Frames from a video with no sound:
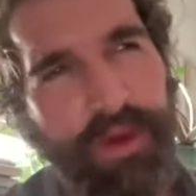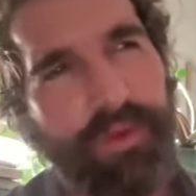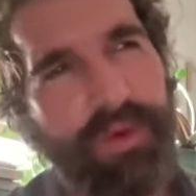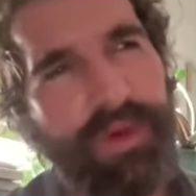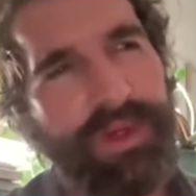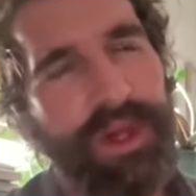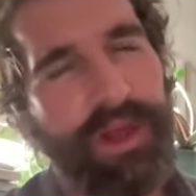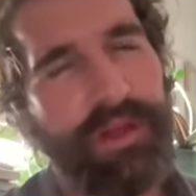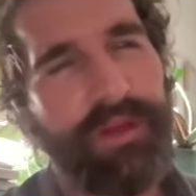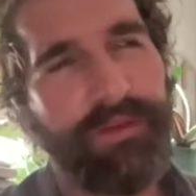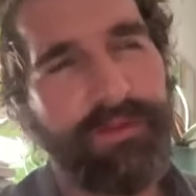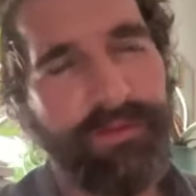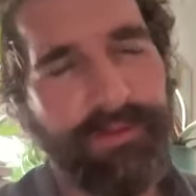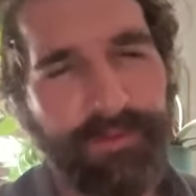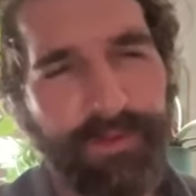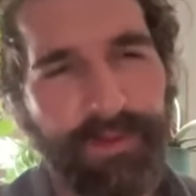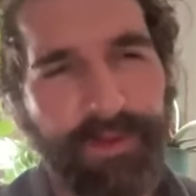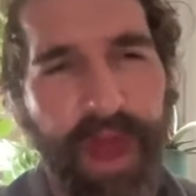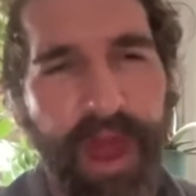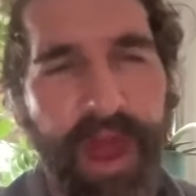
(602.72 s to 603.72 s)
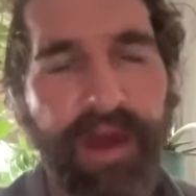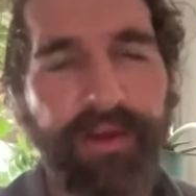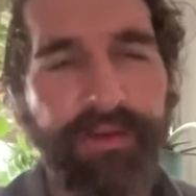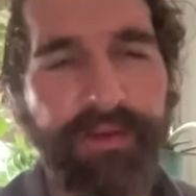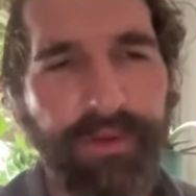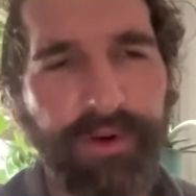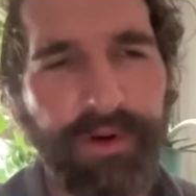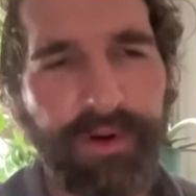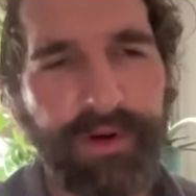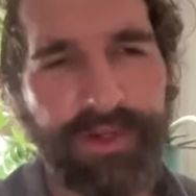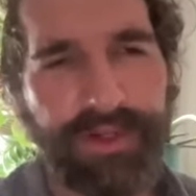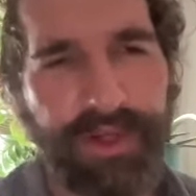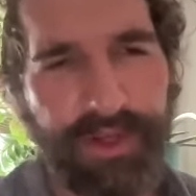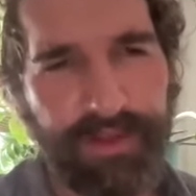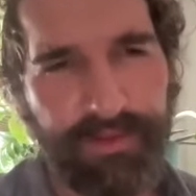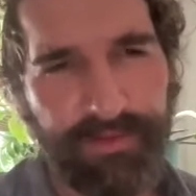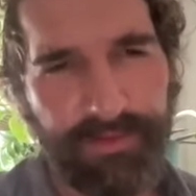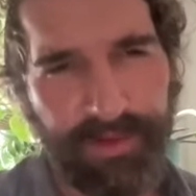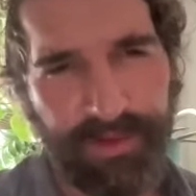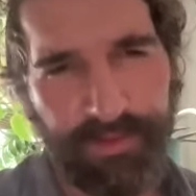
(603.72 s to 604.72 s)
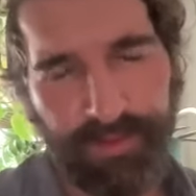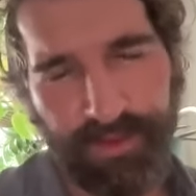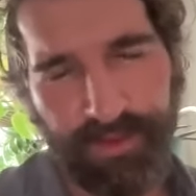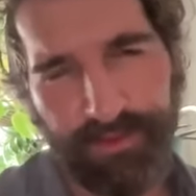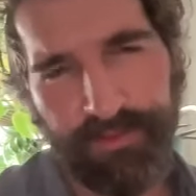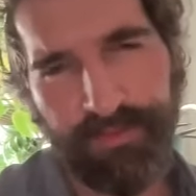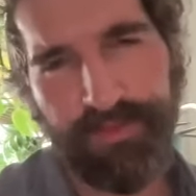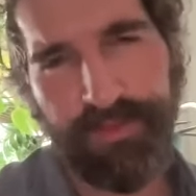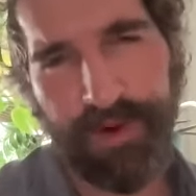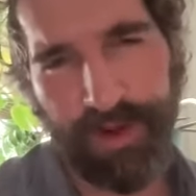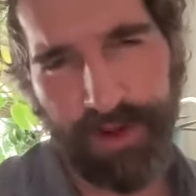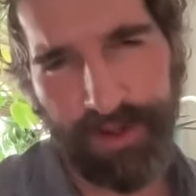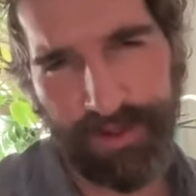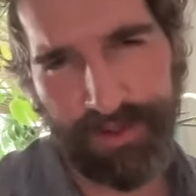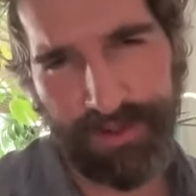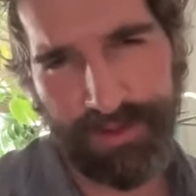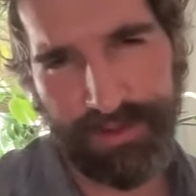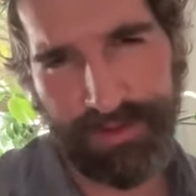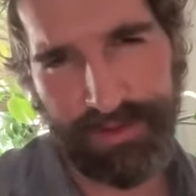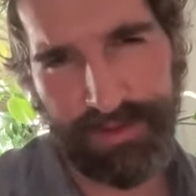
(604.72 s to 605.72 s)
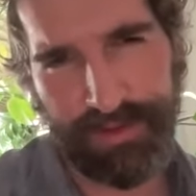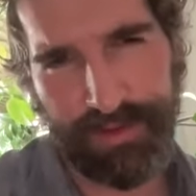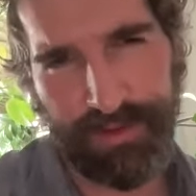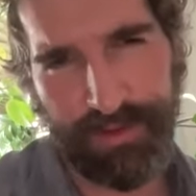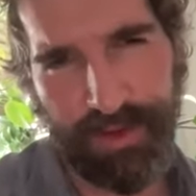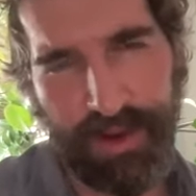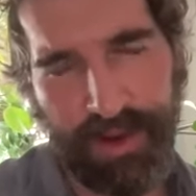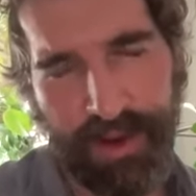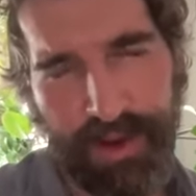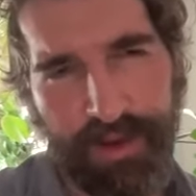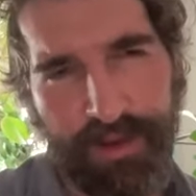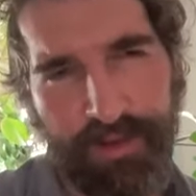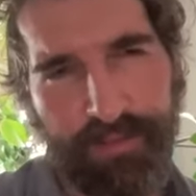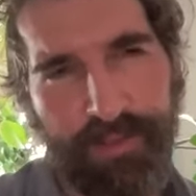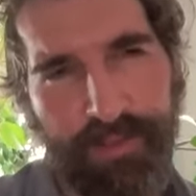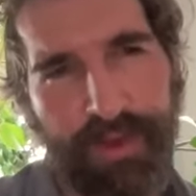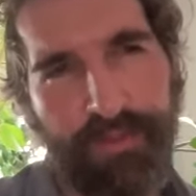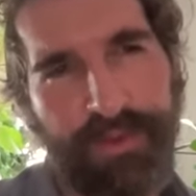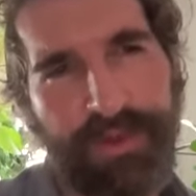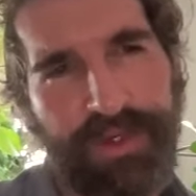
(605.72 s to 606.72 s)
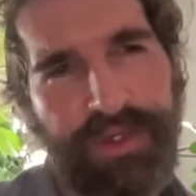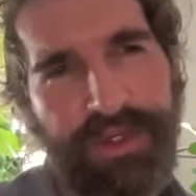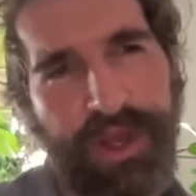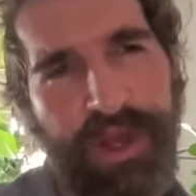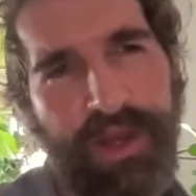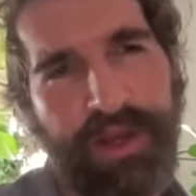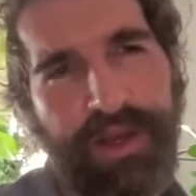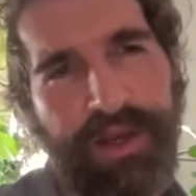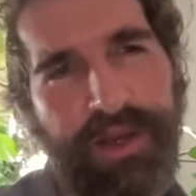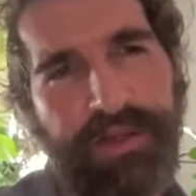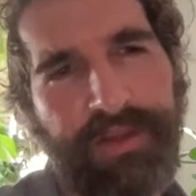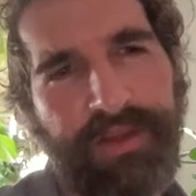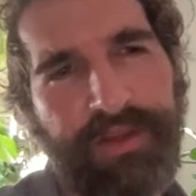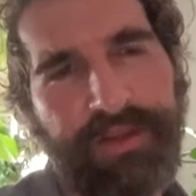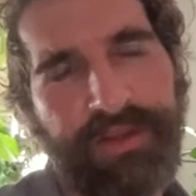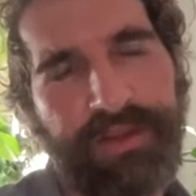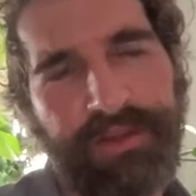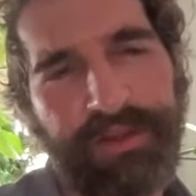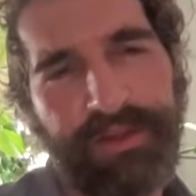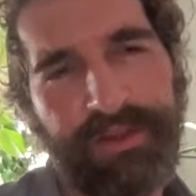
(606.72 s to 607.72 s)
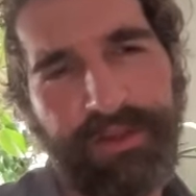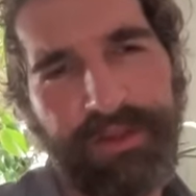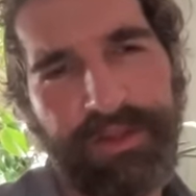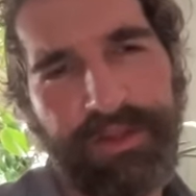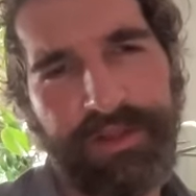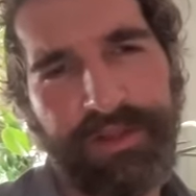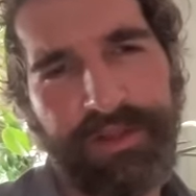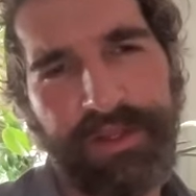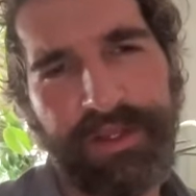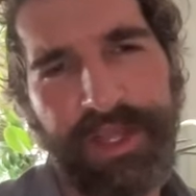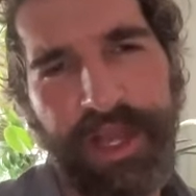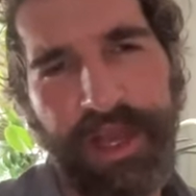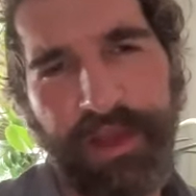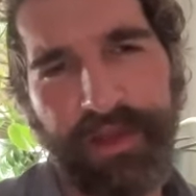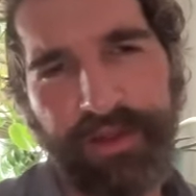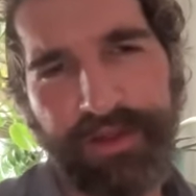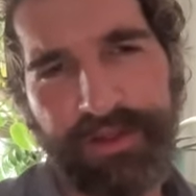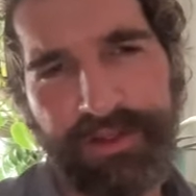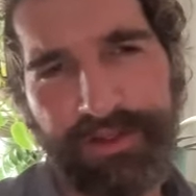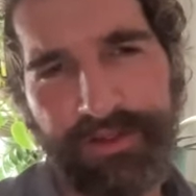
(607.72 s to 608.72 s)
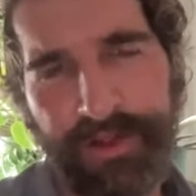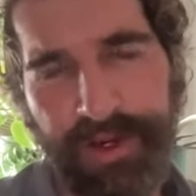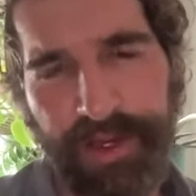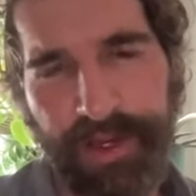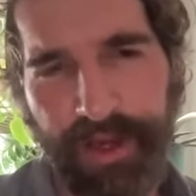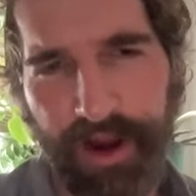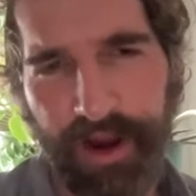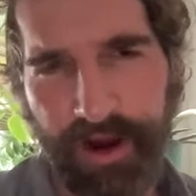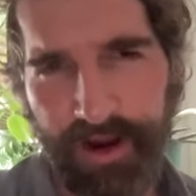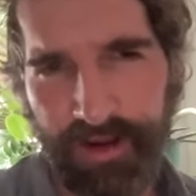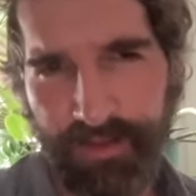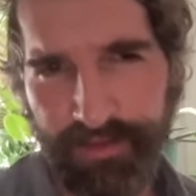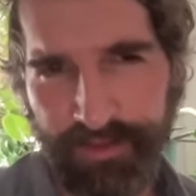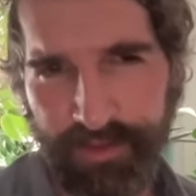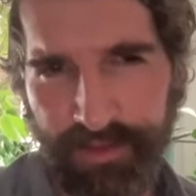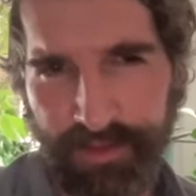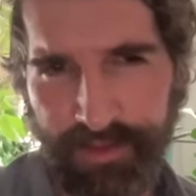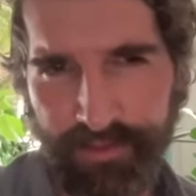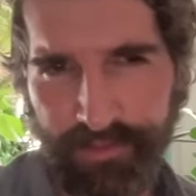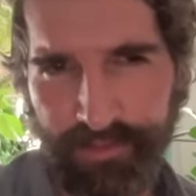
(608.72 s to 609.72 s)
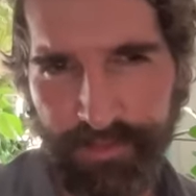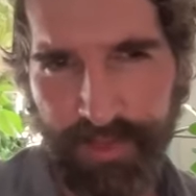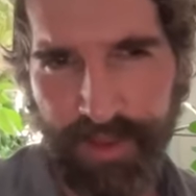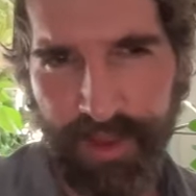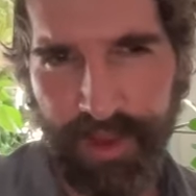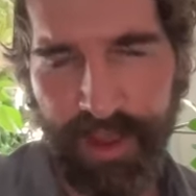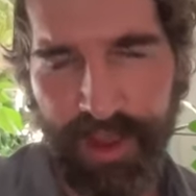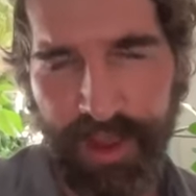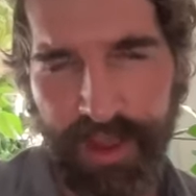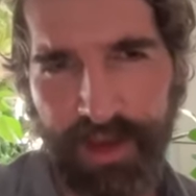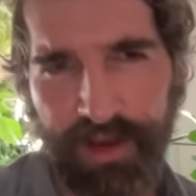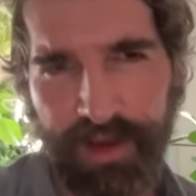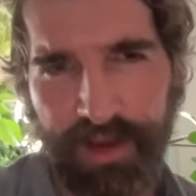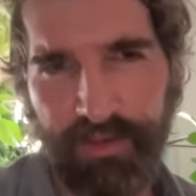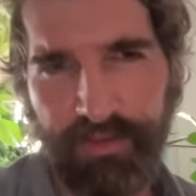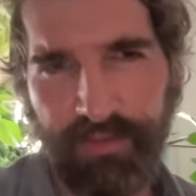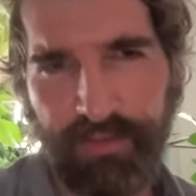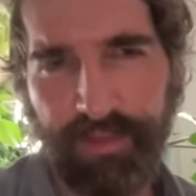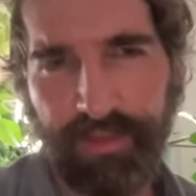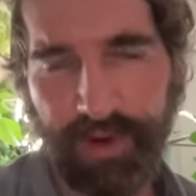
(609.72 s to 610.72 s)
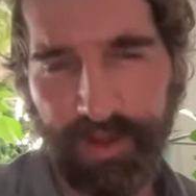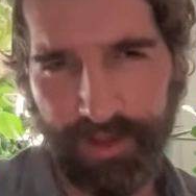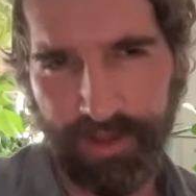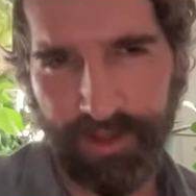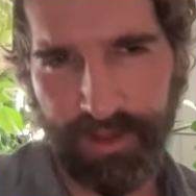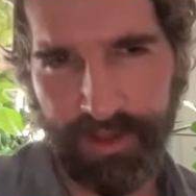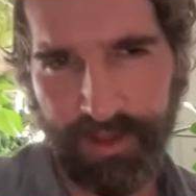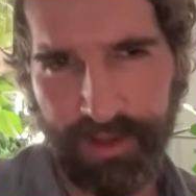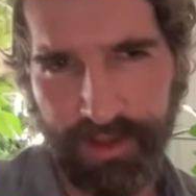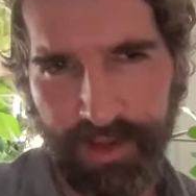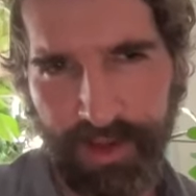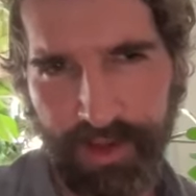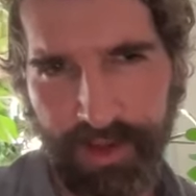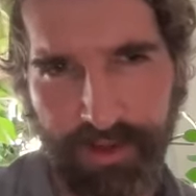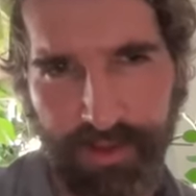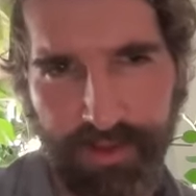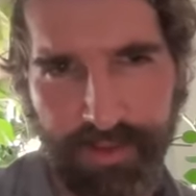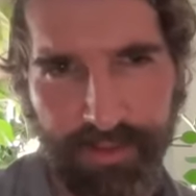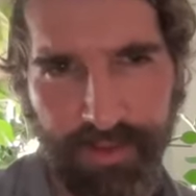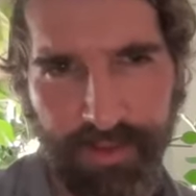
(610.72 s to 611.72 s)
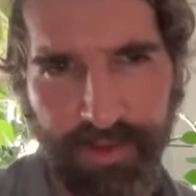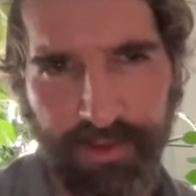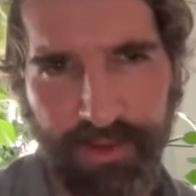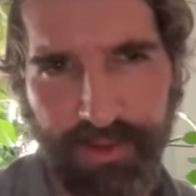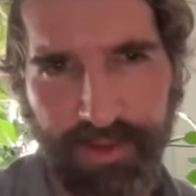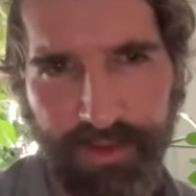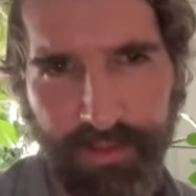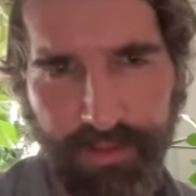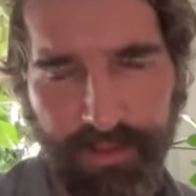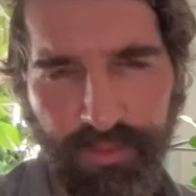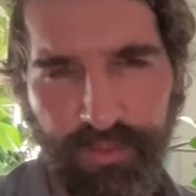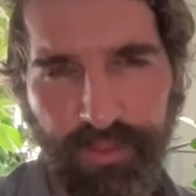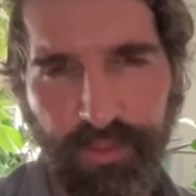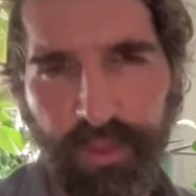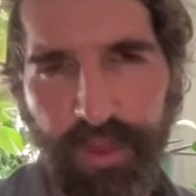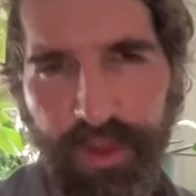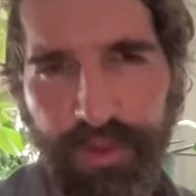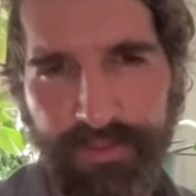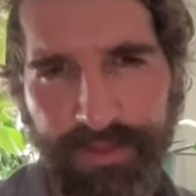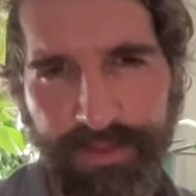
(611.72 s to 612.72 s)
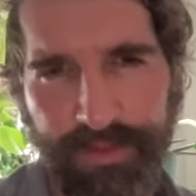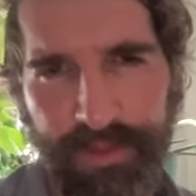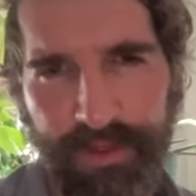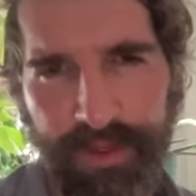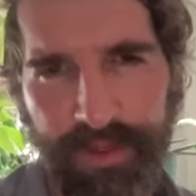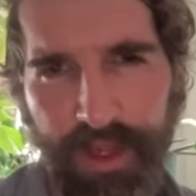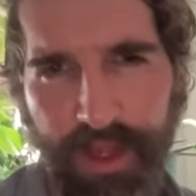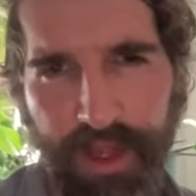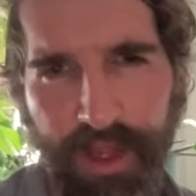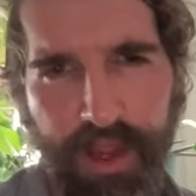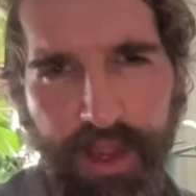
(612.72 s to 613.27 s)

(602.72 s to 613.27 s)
We shot the out of order and shot the fifth one first. And we shot it at this Italian street carnival in Brooklyn, in North Brooklyn, in Williamsburg.